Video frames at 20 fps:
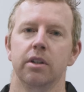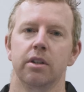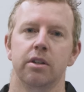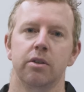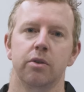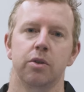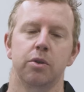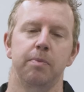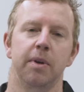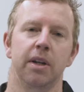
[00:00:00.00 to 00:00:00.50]

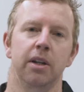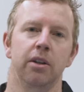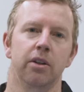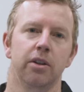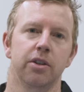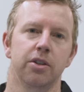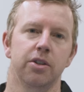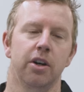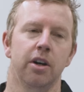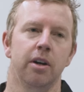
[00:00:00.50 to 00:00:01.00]
So we spend a
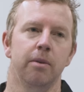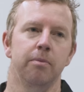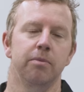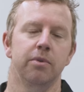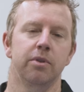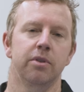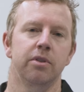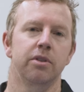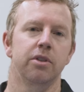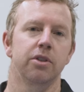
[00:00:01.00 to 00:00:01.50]
lot of
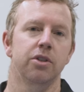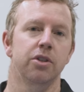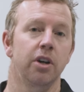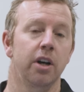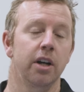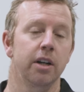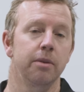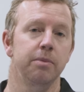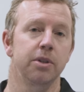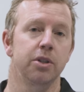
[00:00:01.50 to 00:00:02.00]
time
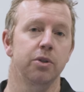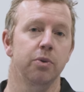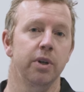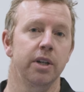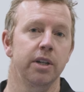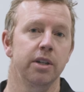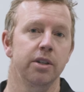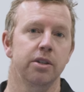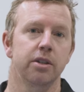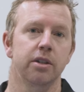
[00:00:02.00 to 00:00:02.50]
deciding
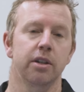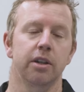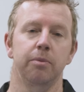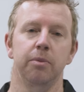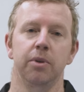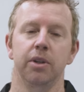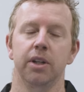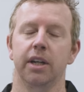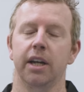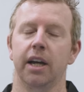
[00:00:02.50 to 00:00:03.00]
between us and
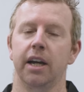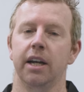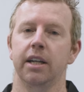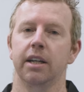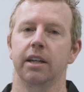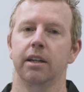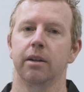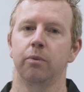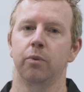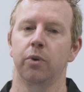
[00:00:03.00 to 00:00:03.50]

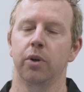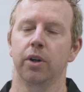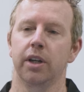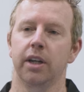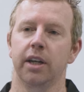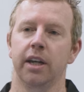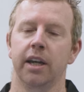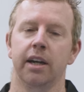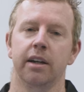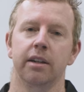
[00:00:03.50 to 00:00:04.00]
communicating and
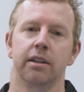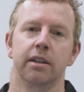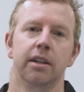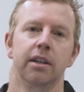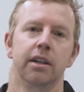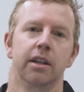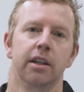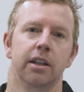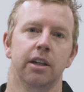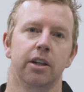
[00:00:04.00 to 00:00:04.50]
working out
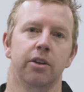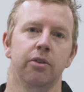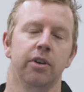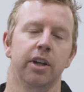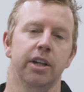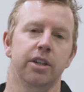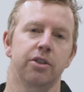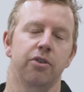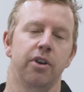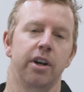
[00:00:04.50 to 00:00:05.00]
the
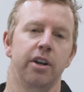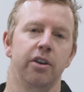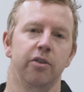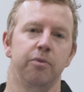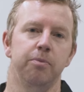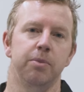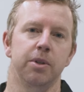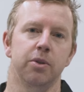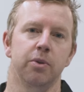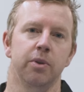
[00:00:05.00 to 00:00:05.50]
correct
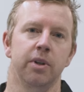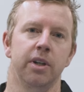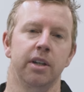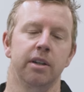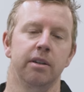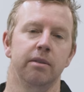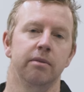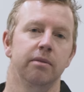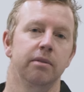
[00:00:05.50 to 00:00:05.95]
trade-off between